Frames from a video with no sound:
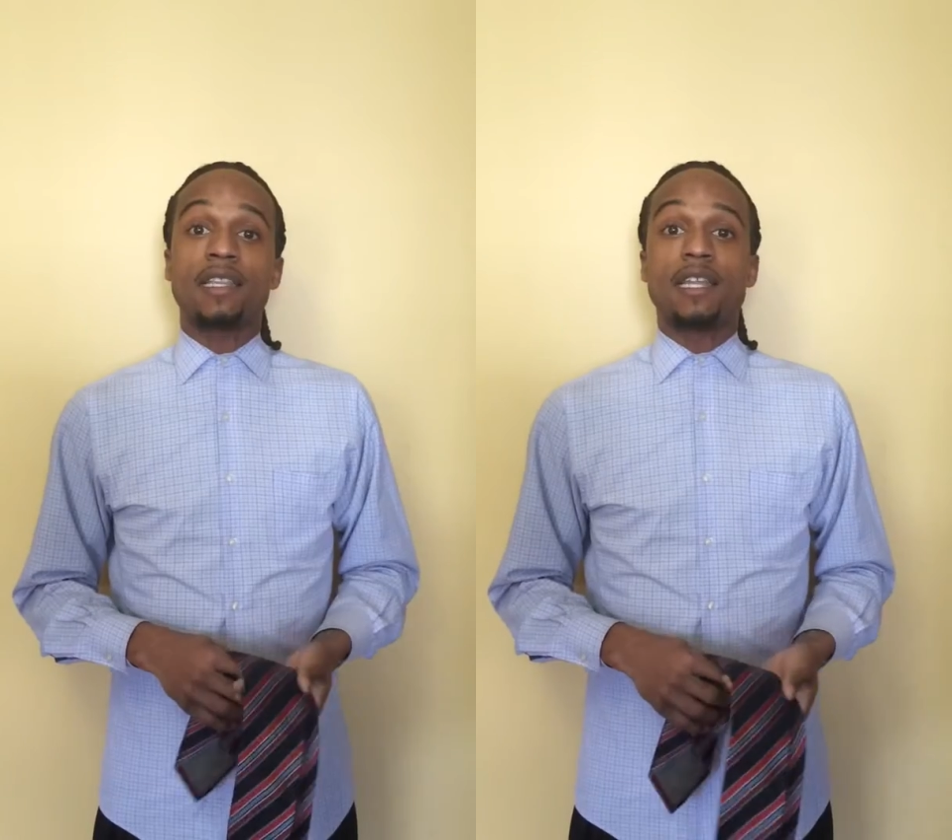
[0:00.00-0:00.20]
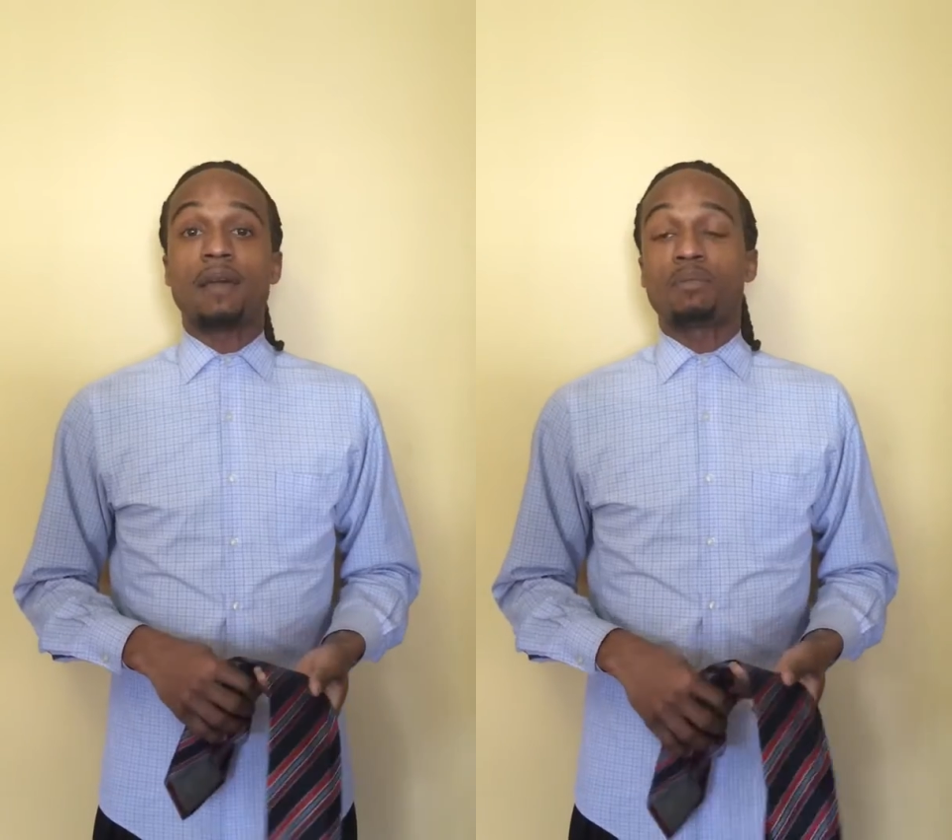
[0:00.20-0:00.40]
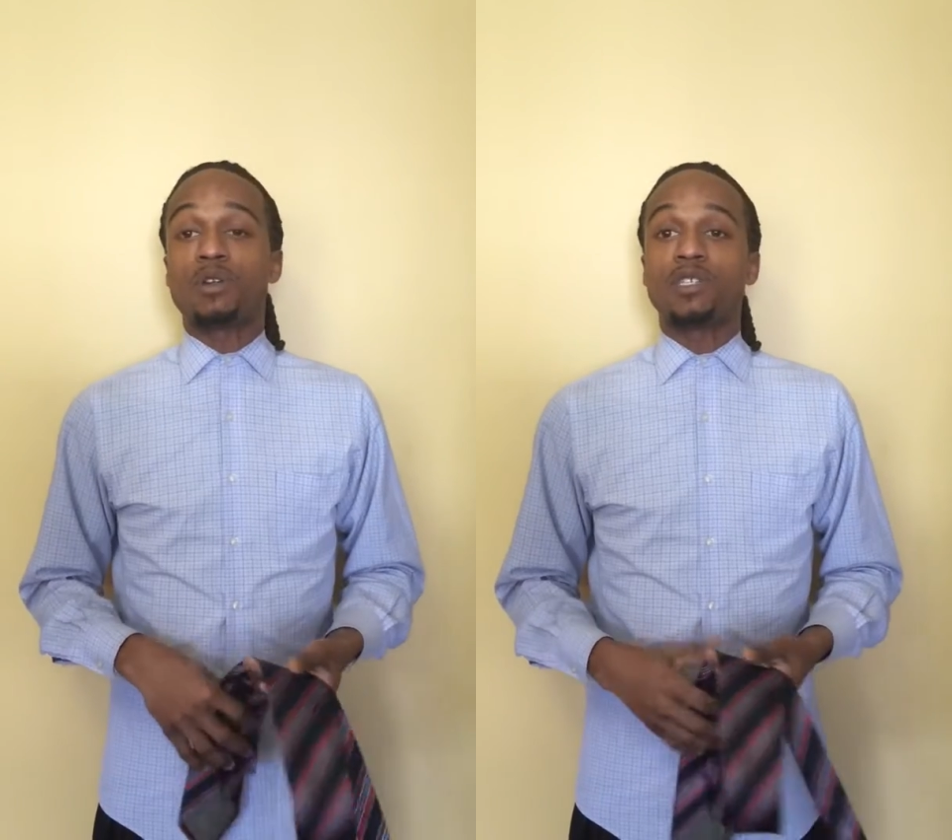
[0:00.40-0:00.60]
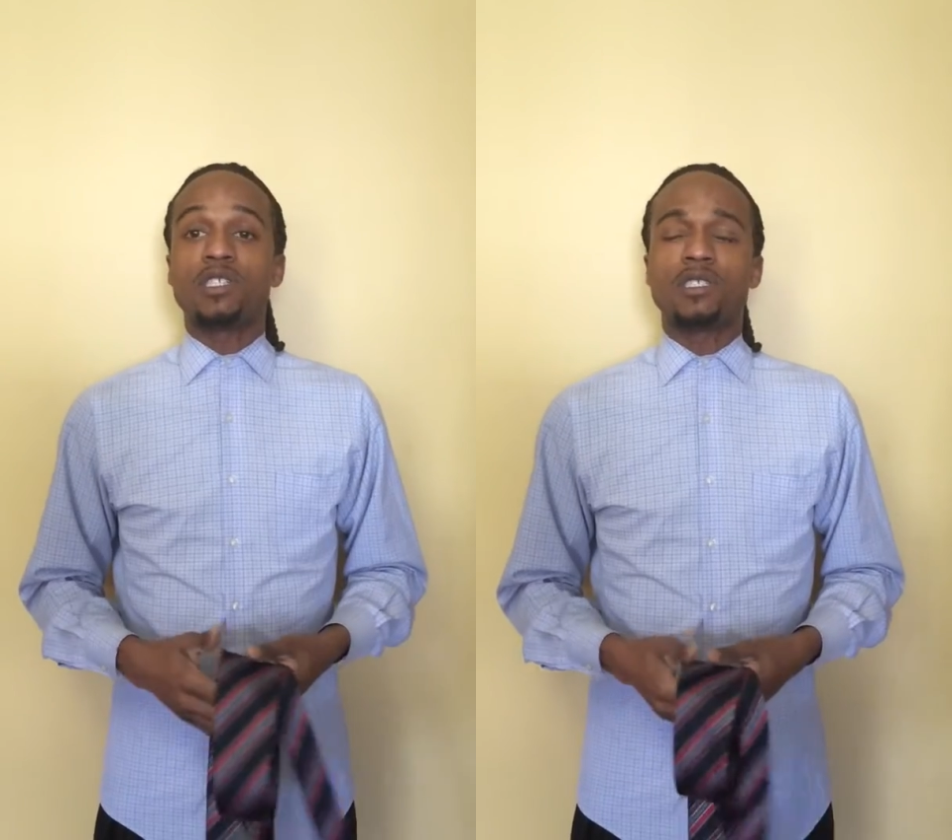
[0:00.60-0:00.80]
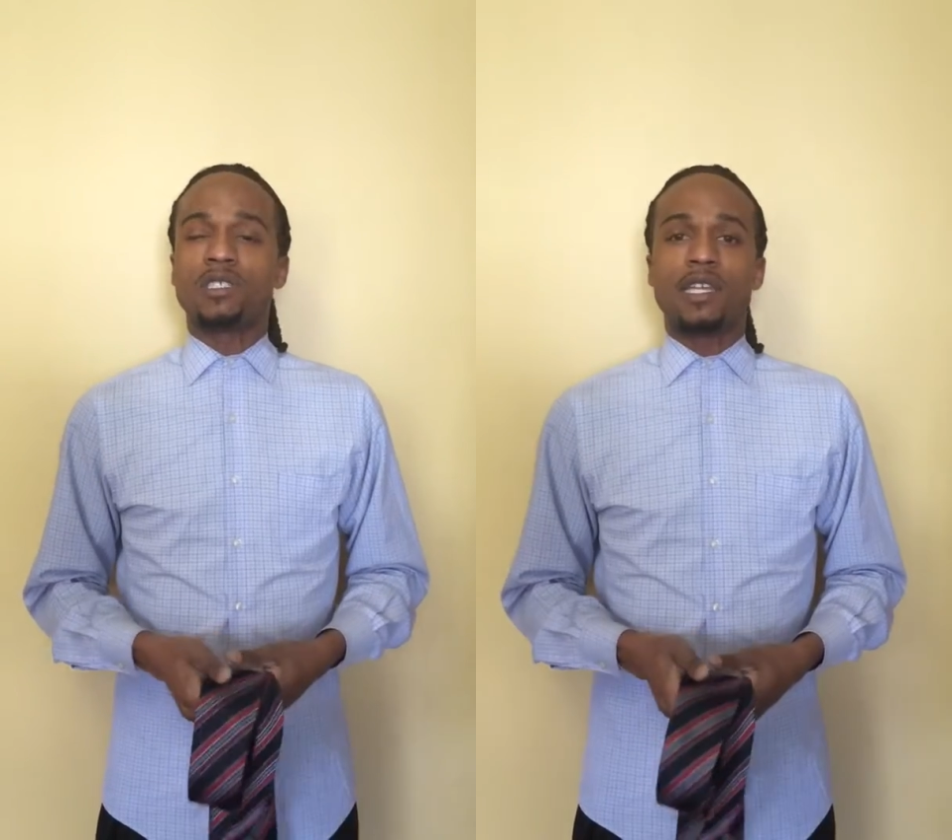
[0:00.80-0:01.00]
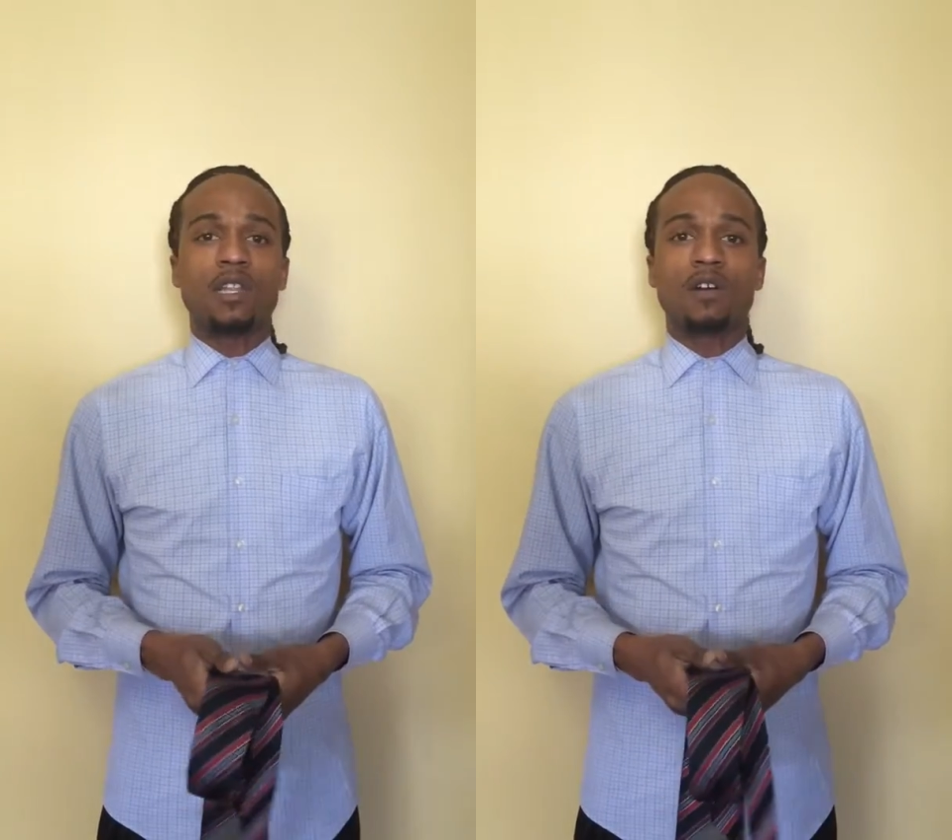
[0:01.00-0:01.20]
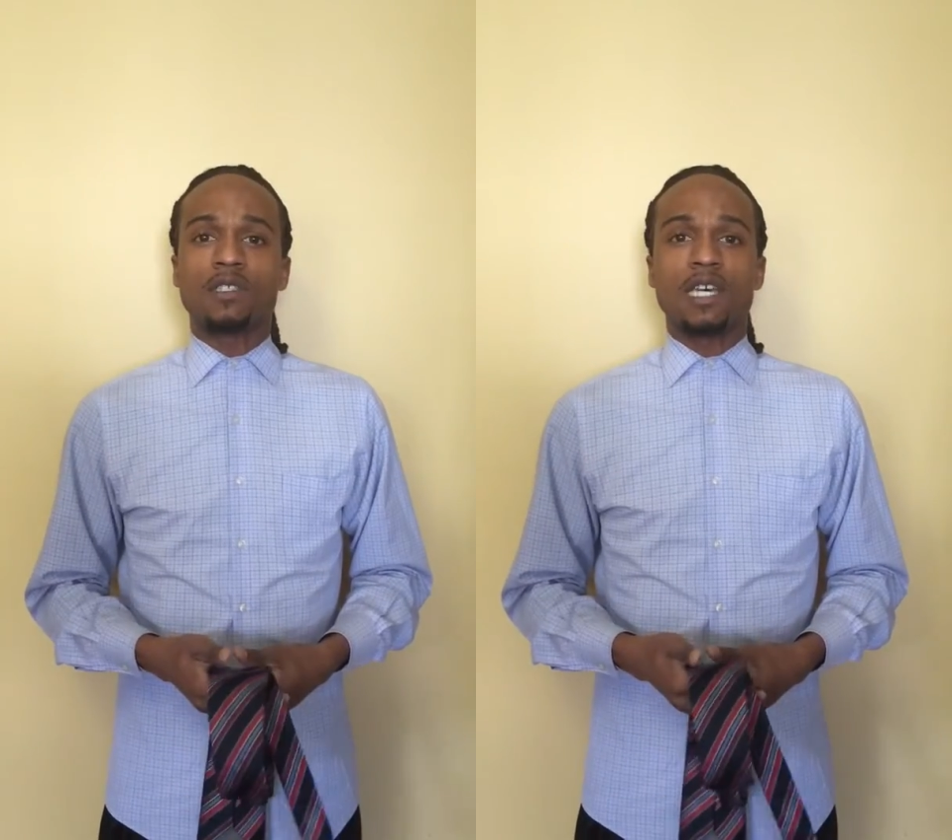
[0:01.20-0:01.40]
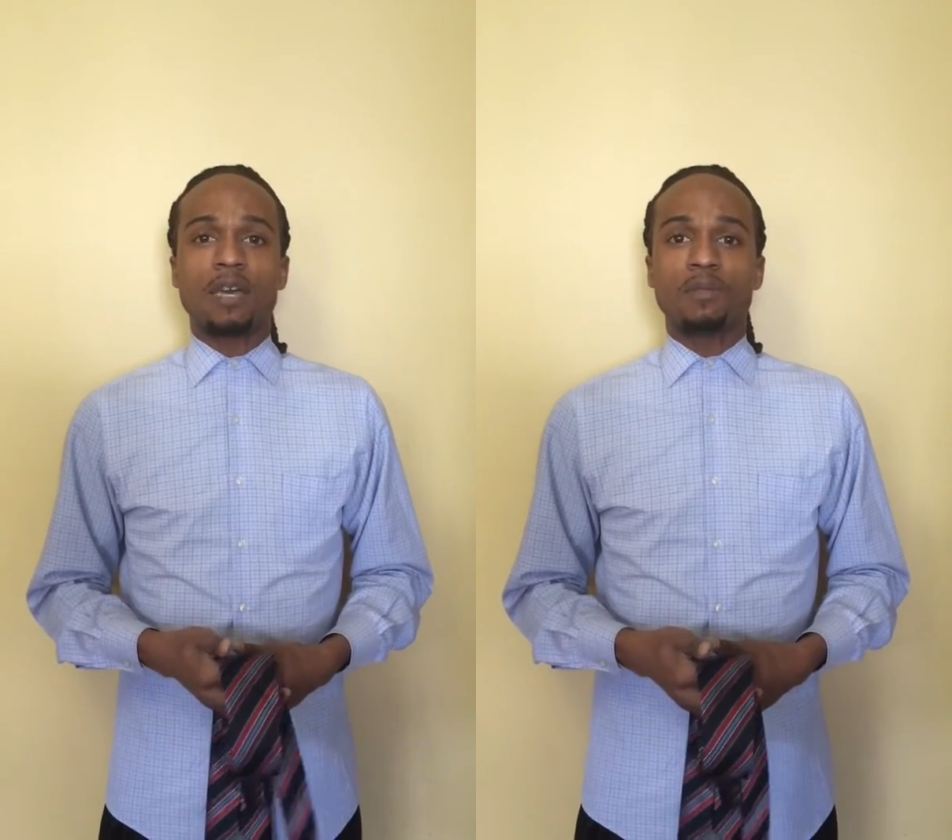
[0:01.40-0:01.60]
that I purchased a long
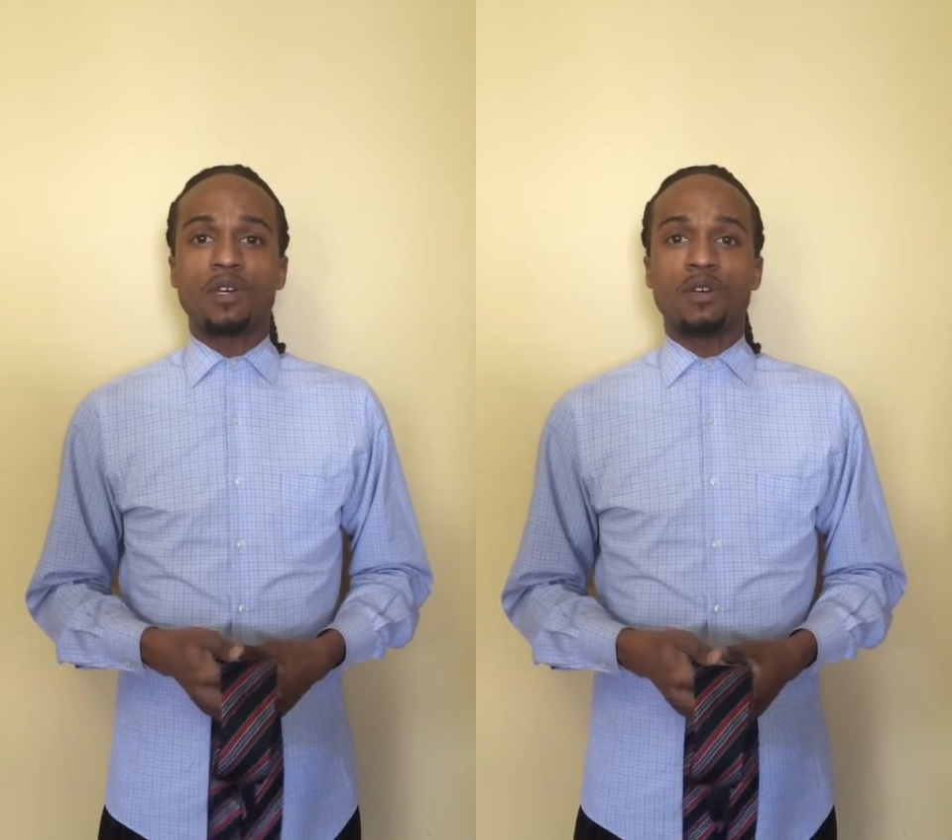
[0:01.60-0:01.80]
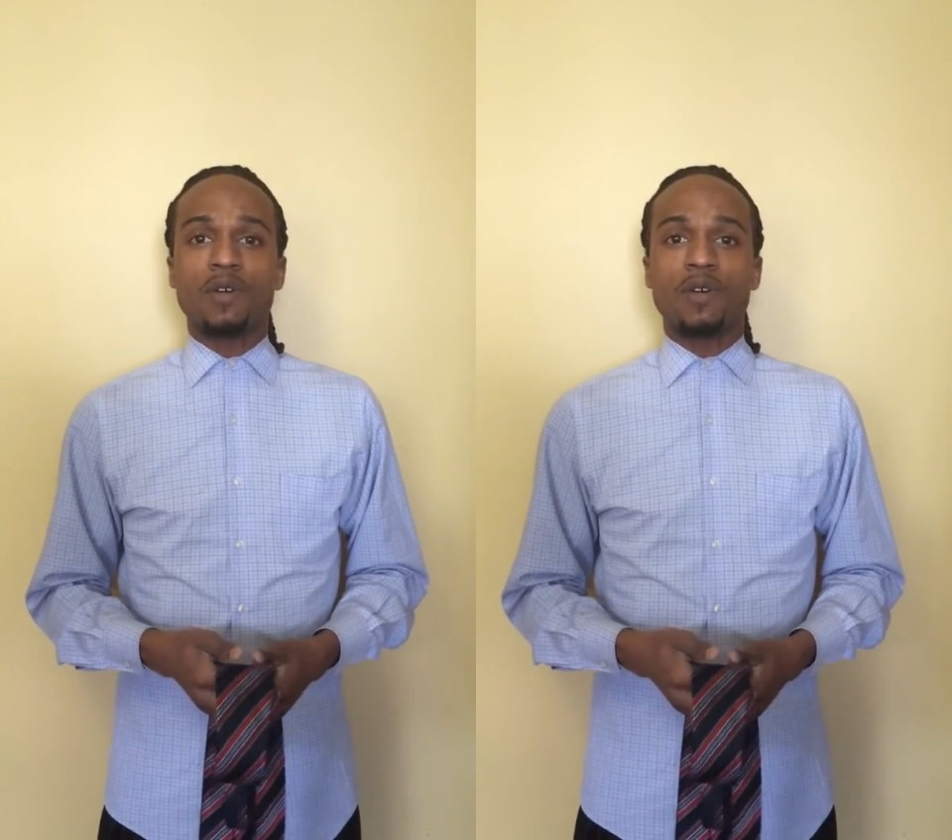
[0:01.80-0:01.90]
time ago